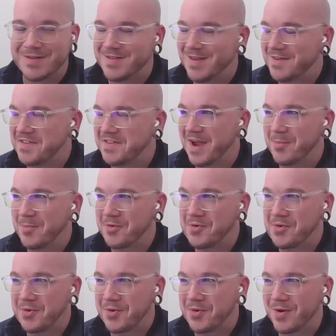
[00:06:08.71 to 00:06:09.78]
a TekSynap
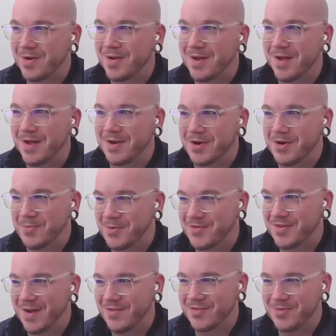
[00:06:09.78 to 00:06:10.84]
recruiter had uh,
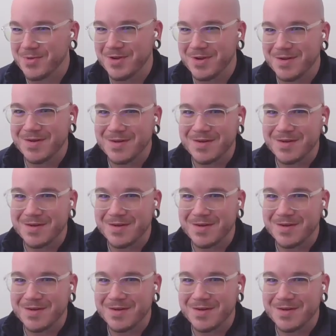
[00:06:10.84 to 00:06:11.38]
reached out to me.